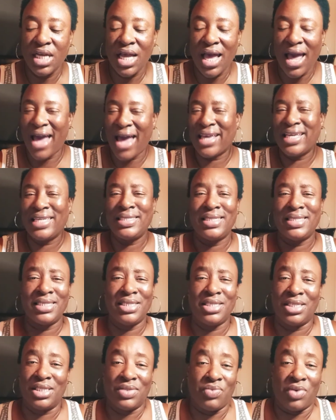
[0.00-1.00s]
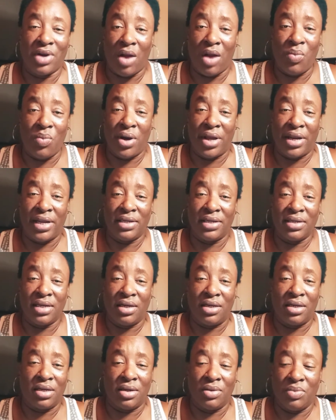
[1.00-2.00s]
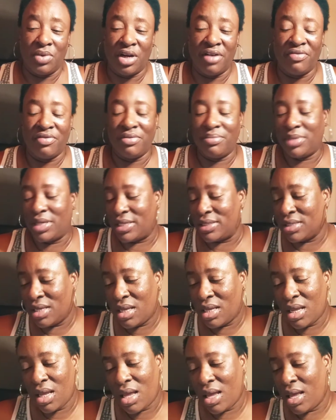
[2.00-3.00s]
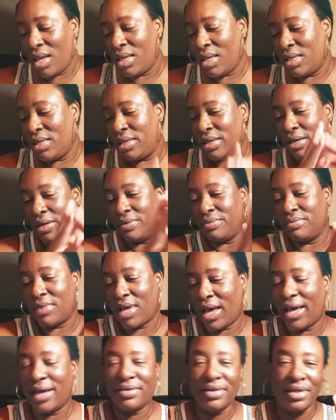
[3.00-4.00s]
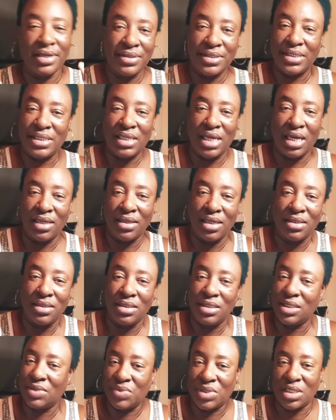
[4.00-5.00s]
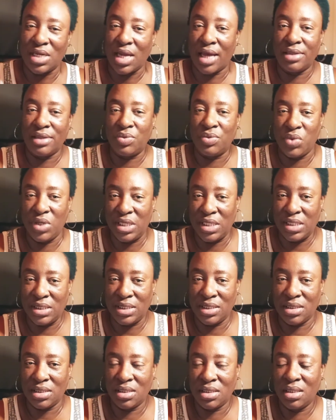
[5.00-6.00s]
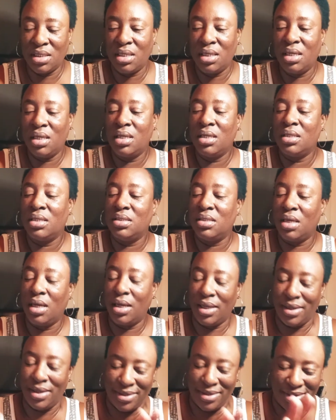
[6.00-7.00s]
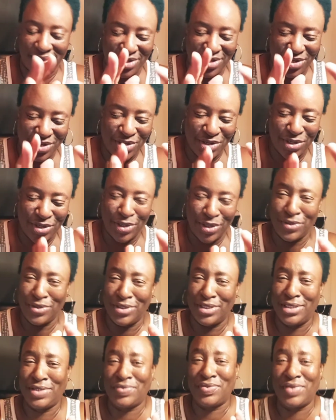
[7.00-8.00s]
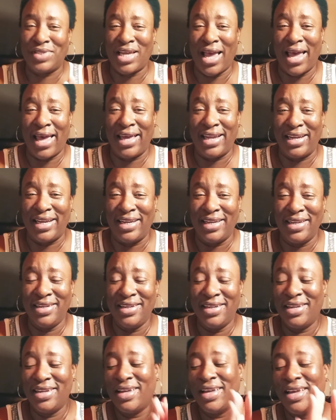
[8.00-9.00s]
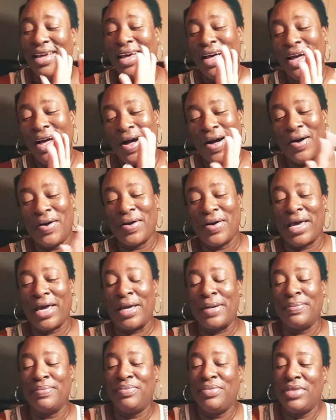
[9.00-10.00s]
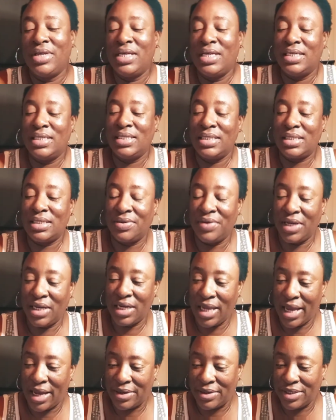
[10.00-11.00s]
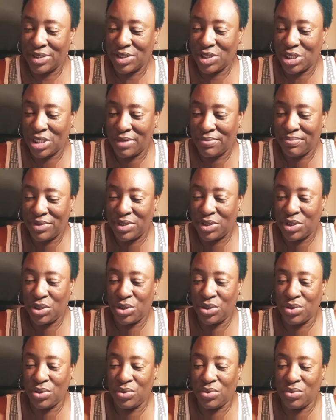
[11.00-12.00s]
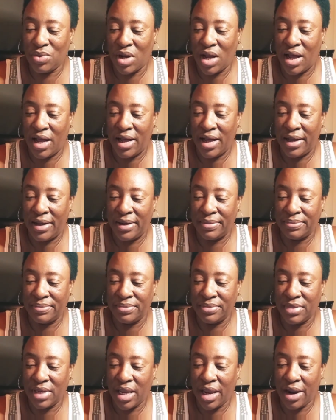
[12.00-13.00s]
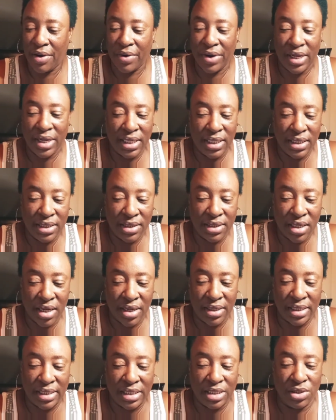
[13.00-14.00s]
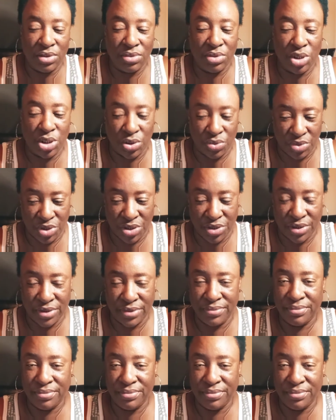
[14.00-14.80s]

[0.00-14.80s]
I guess that's just what I wanted or whatever. But, I have to understand that this was not The Wiz. This was Annie. Okay. So anyhow, let's jump into Harry Connick Jr.